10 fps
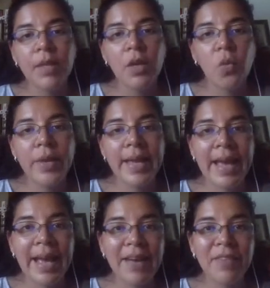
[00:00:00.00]
we
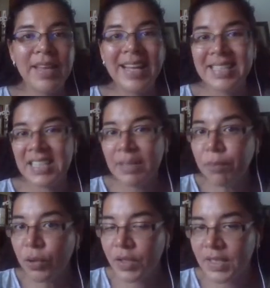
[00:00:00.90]
have that
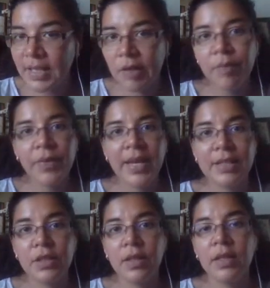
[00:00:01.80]
diploid cell,
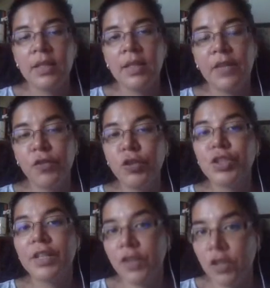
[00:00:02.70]
has a full set
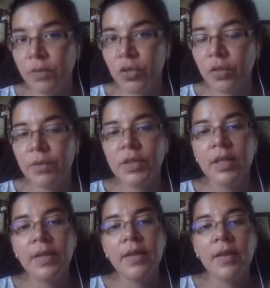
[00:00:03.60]
of chromosomes,
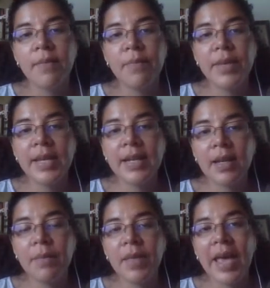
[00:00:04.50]

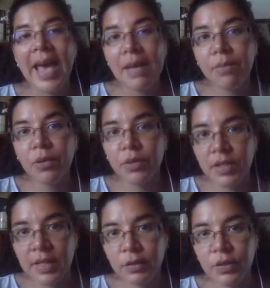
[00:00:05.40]
become haploid
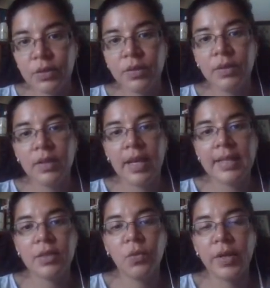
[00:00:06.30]
cells,
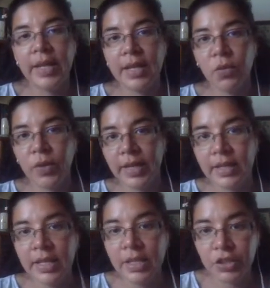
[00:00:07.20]
has one N
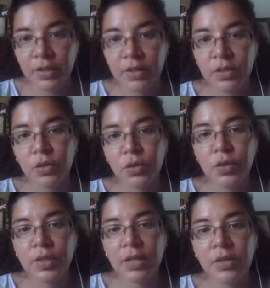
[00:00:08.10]
each. So two
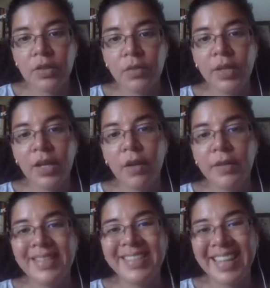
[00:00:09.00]
cells, we call
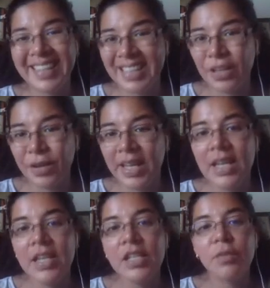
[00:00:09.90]
these secondary
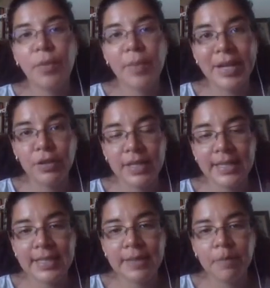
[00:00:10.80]
spermatocytes.